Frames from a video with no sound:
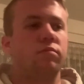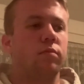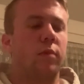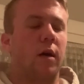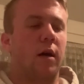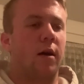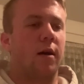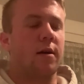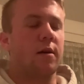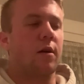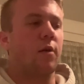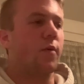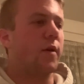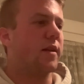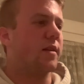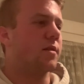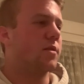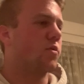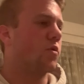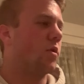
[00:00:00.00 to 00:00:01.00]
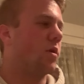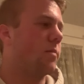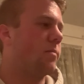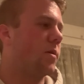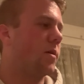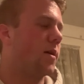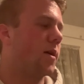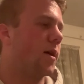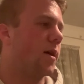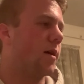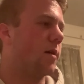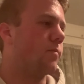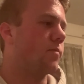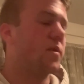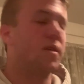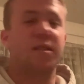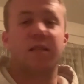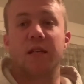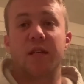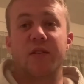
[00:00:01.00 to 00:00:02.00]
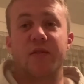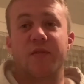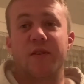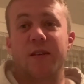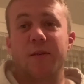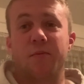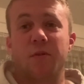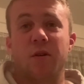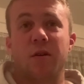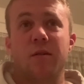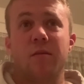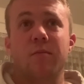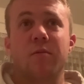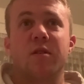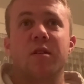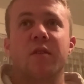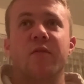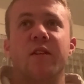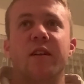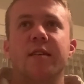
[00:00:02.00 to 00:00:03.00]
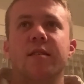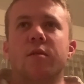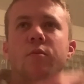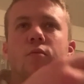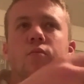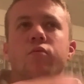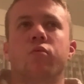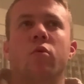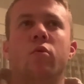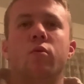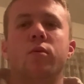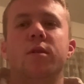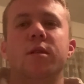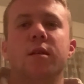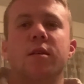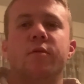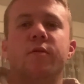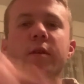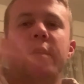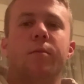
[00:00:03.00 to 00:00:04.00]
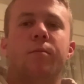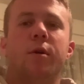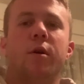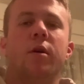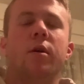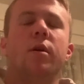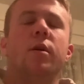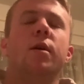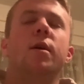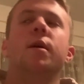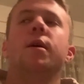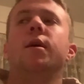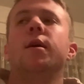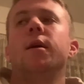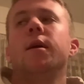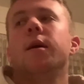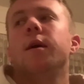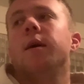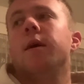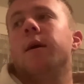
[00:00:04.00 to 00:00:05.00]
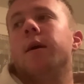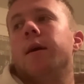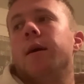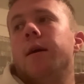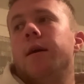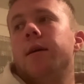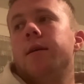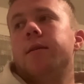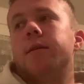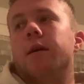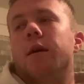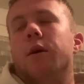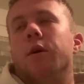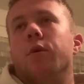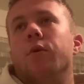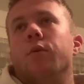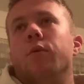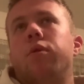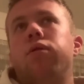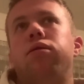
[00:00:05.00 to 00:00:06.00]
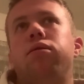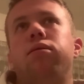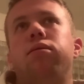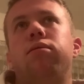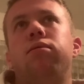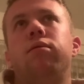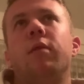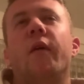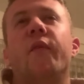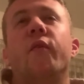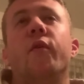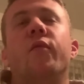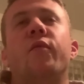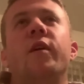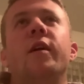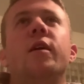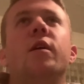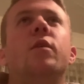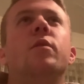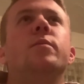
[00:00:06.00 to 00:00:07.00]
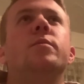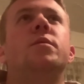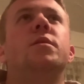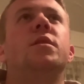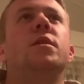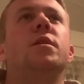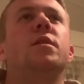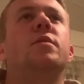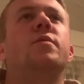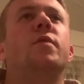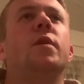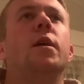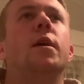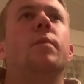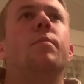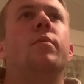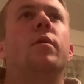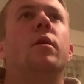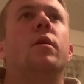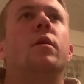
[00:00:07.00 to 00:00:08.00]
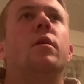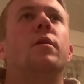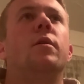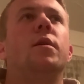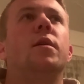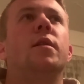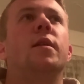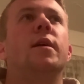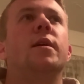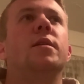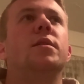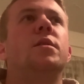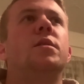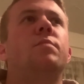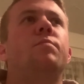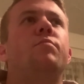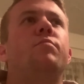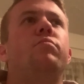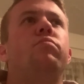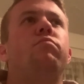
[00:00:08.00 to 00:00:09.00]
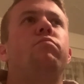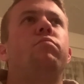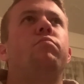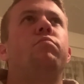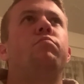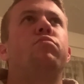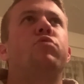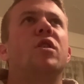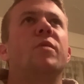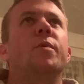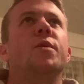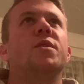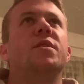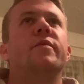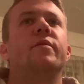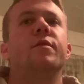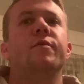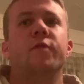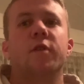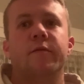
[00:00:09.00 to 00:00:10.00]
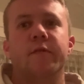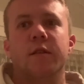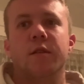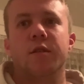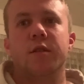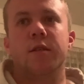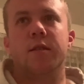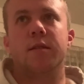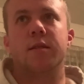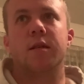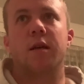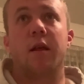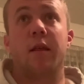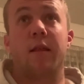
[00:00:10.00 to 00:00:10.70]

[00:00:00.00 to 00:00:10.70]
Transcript: I can't really describe it, 6 feet apart, because I think that's the rule, 6 feet apart. So, if you think of 6 feet apart, that's pretty much 75 inches,